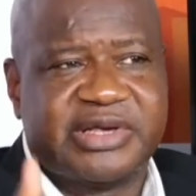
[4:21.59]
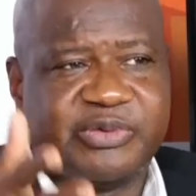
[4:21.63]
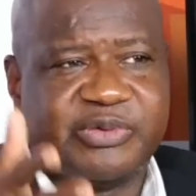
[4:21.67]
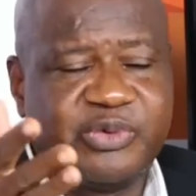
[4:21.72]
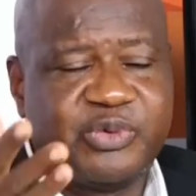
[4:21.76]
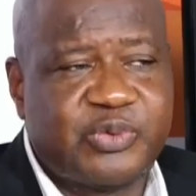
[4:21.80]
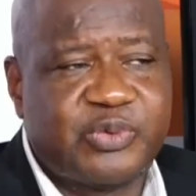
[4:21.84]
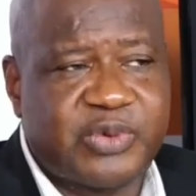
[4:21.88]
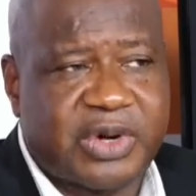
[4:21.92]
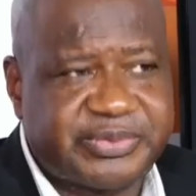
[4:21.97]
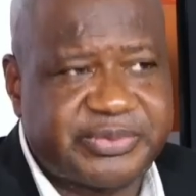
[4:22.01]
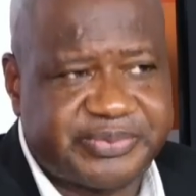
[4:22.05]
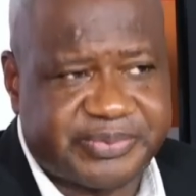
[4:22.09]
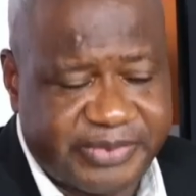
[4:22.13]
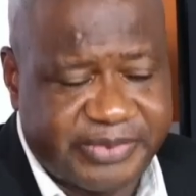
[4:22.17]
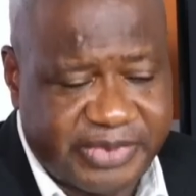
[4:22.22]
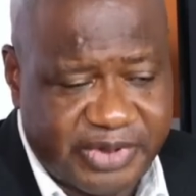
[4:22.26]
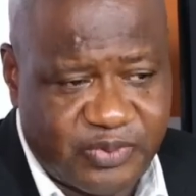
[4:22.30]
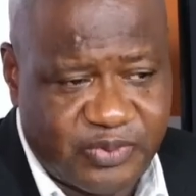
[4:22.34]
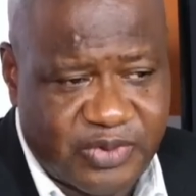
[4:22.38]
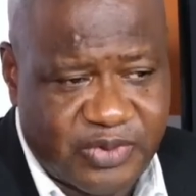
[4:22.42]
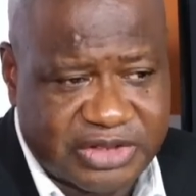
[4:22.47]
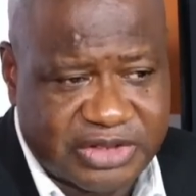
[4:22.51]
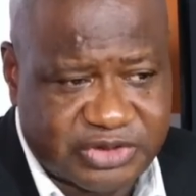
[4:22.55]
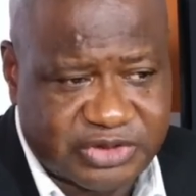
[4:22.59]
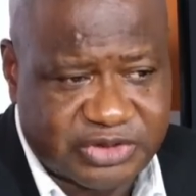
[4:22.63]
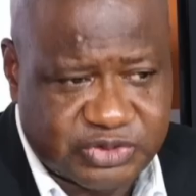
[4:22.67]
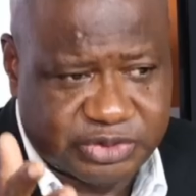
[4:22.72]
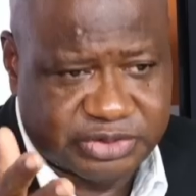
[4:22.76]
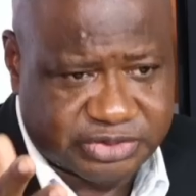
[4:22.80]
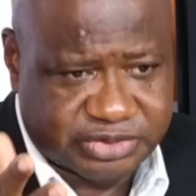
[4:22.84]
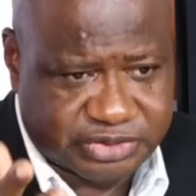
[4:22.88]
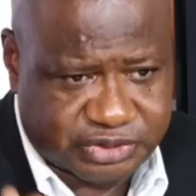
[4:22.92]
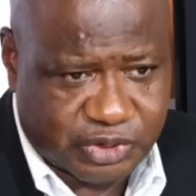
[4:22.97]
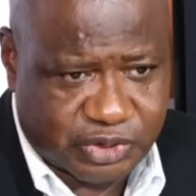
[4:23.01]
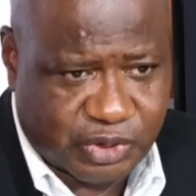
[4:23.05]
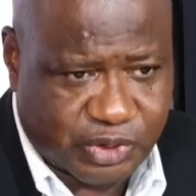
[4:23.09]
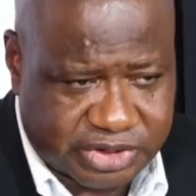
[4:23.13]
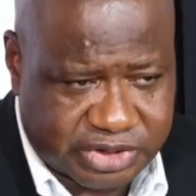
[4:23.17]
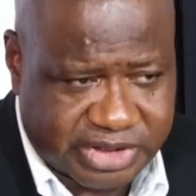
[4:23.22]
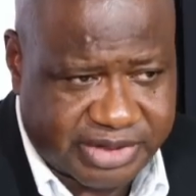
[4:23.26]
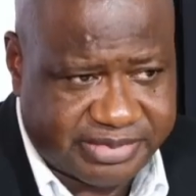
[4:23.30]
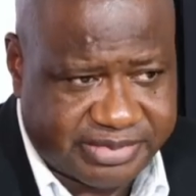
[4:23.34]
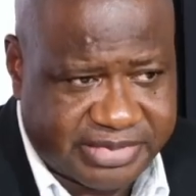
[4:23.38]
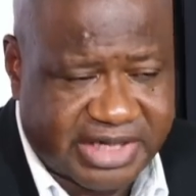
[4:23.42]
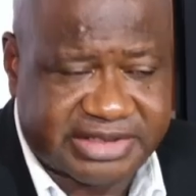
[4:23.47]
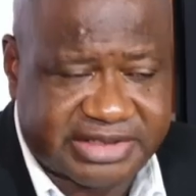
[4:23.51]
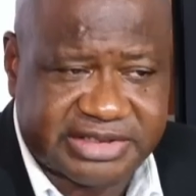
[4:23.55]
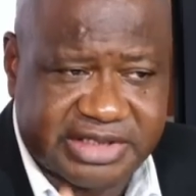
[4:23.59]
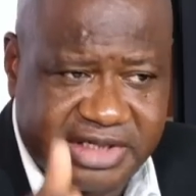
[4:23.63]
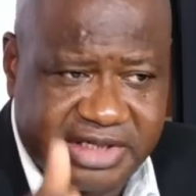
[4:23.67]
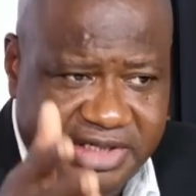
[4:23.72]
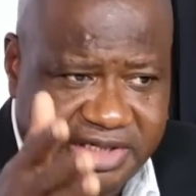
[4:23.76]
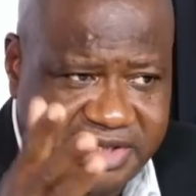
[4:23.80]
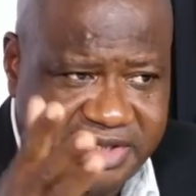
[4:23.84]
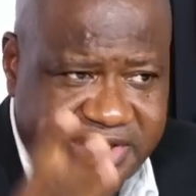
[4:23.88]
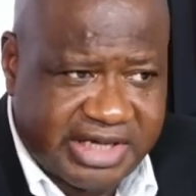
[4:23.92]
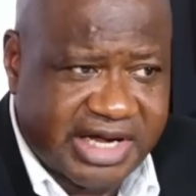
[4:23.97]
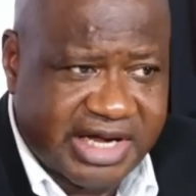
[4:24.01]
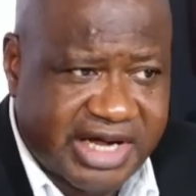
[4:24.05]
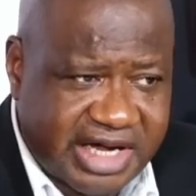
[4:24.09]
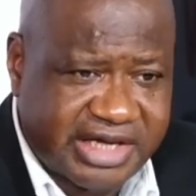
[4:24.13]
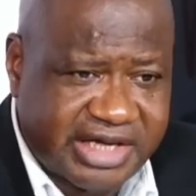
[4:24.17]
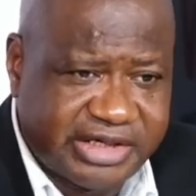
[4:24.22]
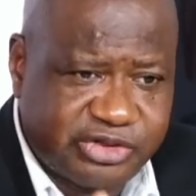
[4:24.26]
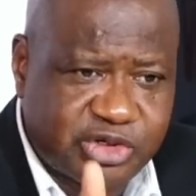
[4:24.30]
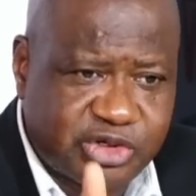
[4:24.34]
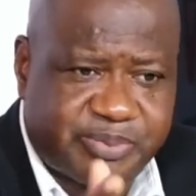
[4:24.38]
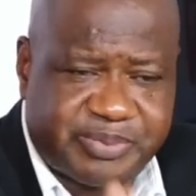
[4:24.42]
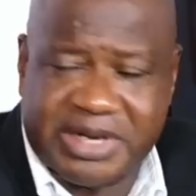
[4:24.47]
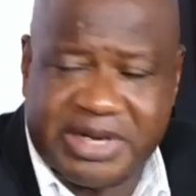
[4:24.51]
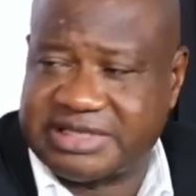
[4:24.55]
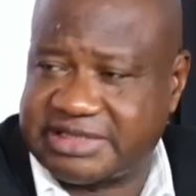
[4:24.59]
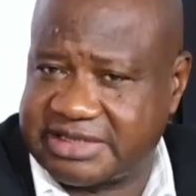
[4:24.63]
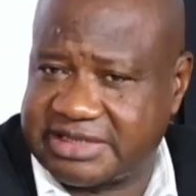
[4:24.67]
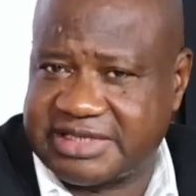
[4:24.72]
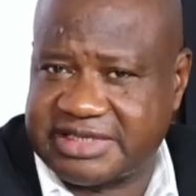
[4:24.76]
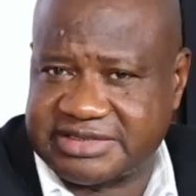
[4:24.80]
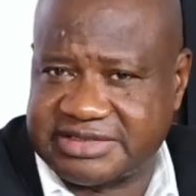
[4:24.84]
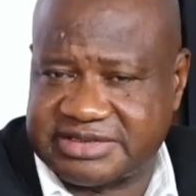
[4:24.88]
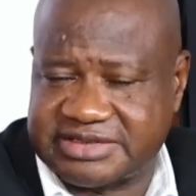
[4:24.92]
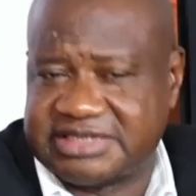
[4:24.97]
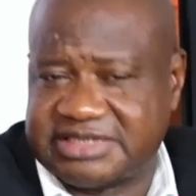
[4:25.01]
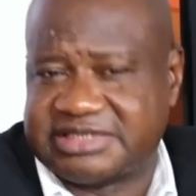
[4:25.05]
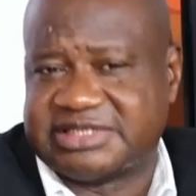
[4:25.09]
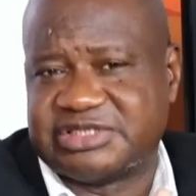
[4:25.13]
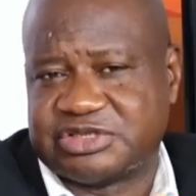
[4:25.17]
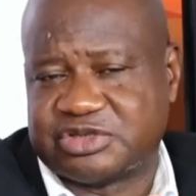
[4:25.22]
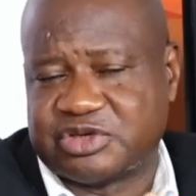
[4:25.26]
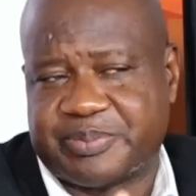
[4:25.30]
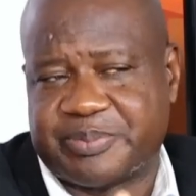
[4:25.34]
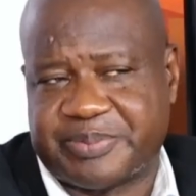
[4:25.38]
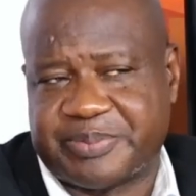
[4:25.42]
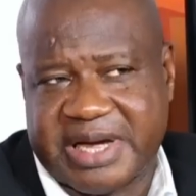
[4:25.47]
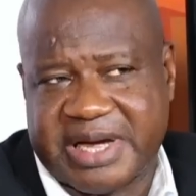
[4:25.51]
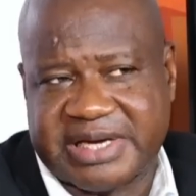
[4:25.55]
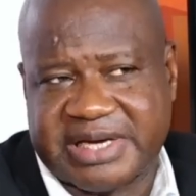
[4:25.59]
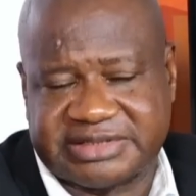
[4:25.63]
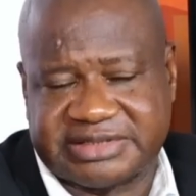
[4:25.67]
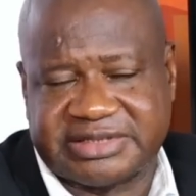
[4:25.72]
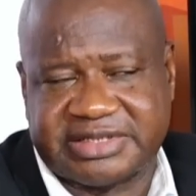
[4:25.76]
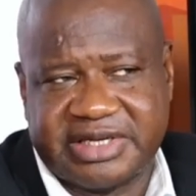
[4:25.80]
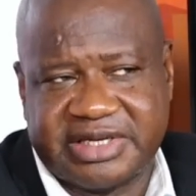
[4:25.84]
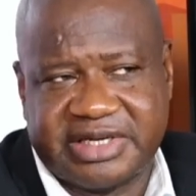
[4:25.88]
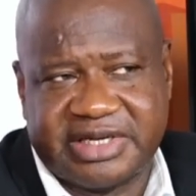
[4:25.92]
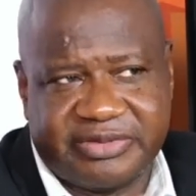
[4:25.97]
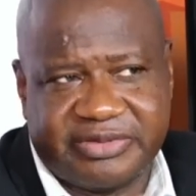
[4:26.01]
We want to show them that here your party is. This is your party.